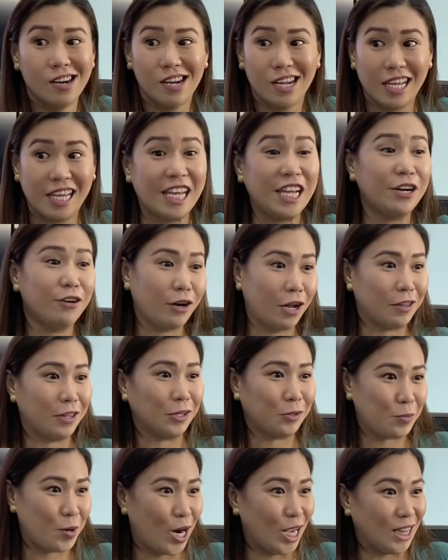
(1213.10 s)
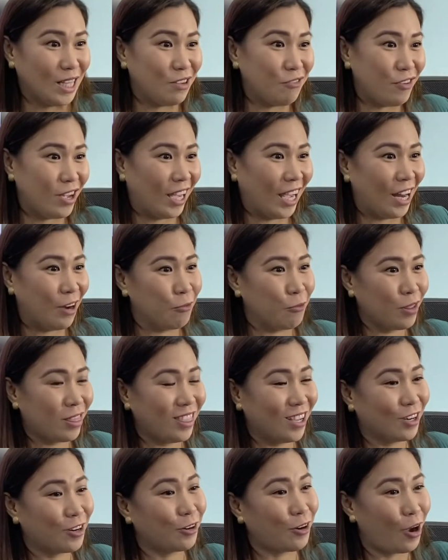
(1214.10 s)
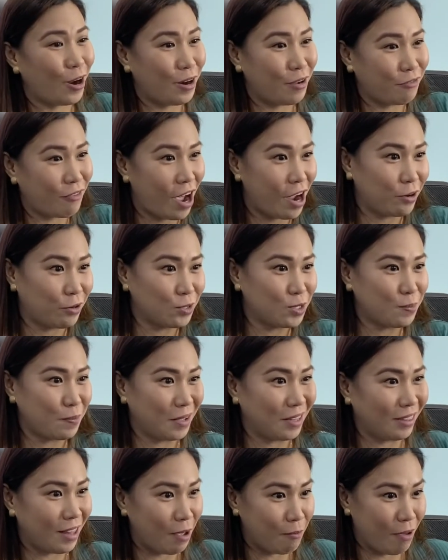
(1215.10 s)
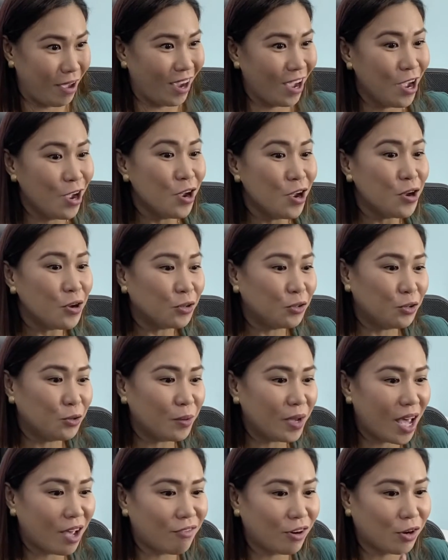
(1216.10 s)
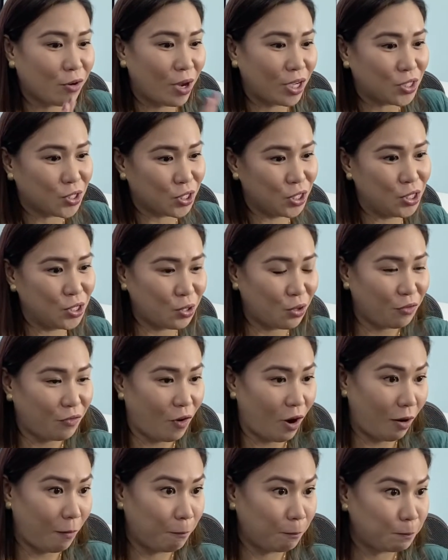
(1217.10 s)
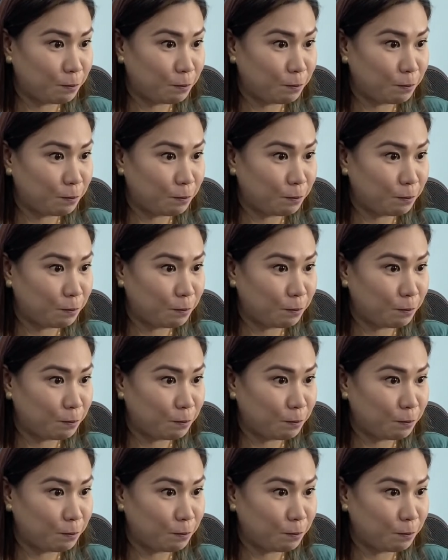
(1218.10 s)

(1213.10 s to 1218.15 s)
era that we are living in with the coronavirus pandemic. Do we have a question so far?